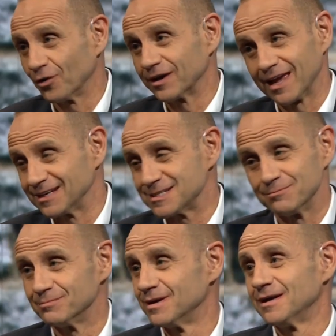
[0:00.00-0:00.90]
to get
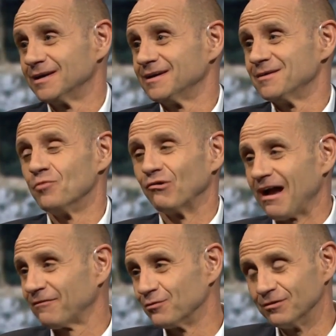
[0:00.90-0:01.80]
some more
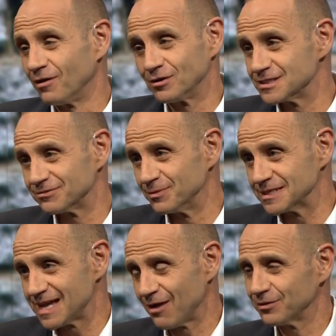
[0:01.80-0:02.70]
affluent voters from the
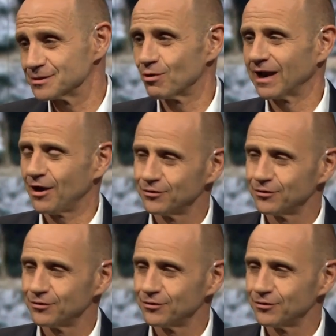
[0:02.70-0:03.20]
south as well. How do